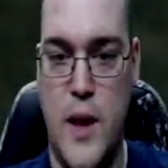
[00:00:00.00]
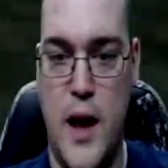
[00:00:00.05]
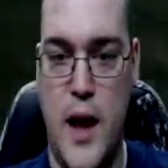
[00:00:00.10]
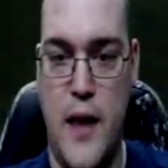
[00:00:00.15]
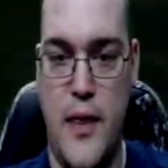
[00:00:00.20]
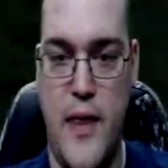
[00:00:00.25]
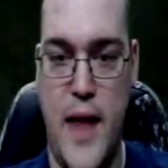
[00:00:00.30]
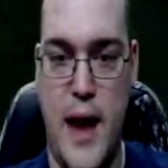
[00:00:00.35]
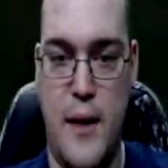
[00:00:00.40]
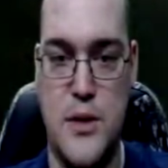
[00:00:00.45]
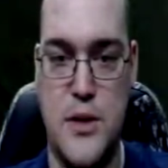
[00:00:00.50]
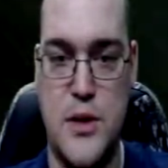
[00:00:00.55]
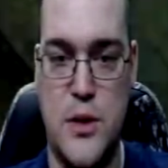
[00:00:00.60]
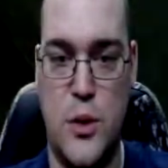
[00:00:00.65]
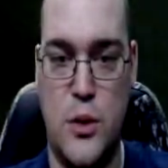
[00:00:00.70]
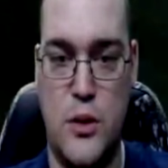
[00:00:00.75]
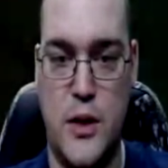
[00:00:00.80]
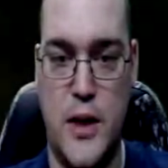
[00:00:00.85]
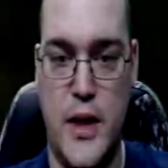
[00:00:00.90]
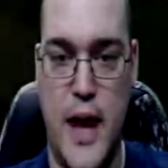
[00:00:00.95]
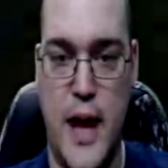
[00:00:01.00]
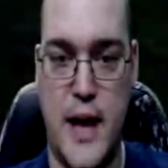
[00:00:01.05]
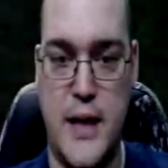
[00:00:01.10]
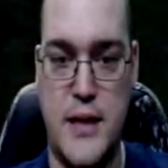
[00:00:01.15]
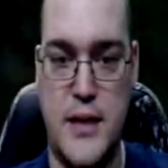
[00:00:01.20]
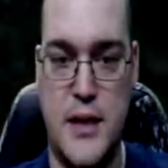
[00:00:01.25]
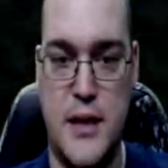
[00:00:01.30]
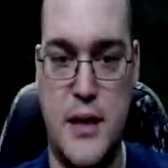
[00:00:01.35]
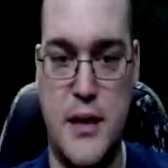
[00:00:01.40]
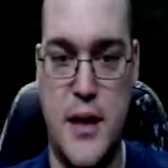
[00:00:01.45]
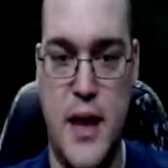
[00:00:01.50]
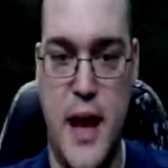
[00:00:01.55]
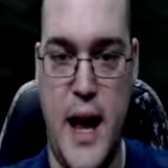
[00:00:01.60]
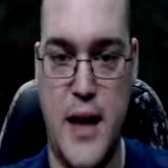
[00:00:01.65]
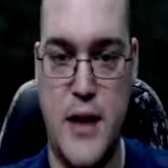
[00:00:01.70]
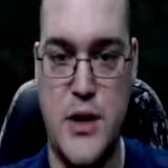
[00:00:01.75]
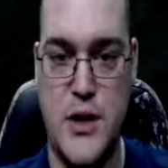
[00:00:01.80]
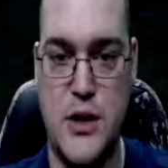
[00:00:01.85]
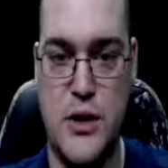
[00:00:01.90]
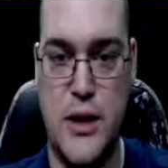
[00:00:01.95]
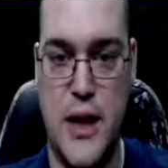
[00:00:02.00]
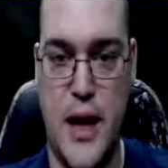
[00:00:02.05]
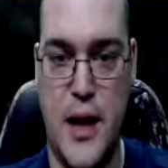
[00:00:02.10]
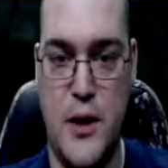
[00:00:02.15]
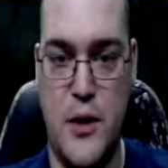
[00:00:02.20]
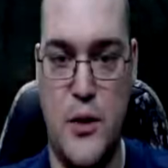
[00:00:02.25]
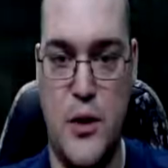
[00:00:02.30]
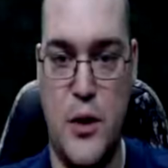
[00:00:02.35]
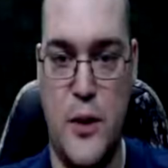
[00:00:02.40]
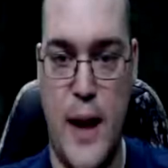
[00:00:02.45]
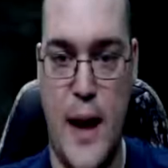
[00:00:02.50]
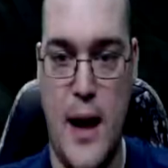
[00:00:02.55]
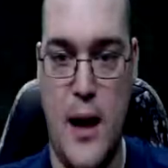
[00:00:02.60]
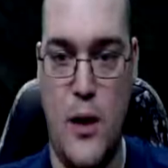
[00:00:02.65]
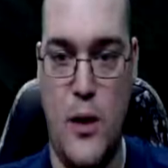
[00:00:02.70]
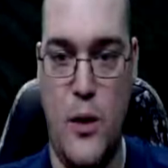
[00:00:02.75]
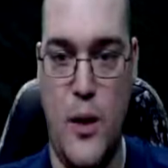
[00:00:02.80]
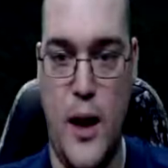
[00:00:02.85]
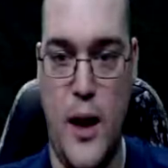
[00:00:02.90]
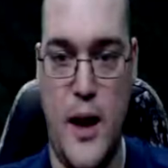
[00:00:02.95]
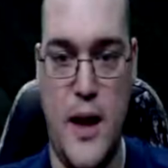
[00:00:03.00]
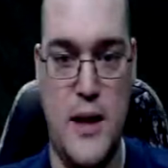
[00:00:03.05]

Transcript: That was totally an accident, and actually I don't know how...